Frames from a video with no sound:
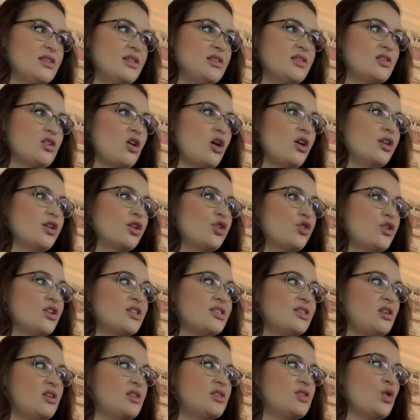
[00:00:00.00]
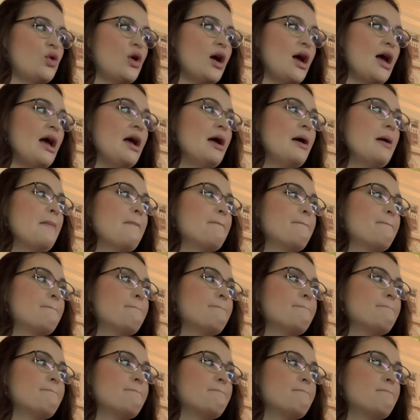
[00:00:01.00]
It's called a chrysalis or a
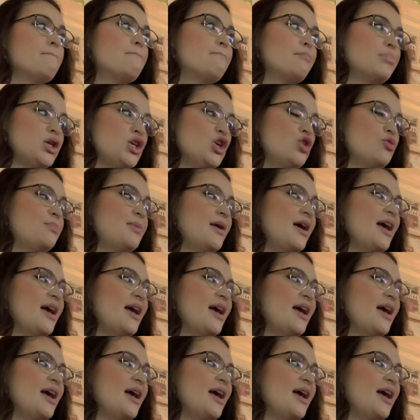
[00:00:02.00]
pupa.